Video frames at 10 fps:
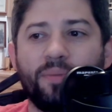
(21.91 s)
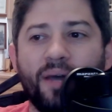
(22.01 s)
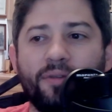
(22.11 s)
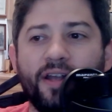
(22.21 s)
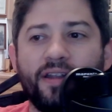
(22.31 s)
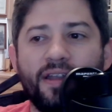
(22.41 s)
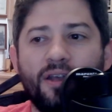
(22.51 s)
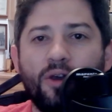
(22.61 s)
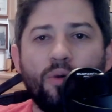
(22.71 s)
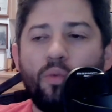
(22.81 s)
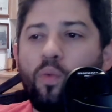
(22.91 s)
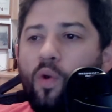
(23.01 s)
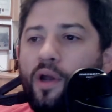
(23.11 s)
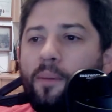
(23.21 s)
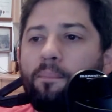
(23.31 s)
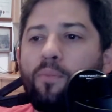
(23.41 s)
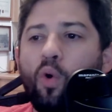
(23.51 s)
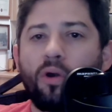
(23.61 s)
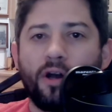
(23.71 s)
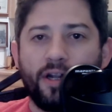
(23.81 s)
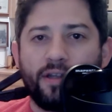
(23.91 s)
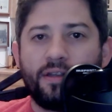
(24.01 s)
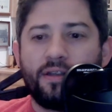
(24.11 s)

Pipeline. What a moron.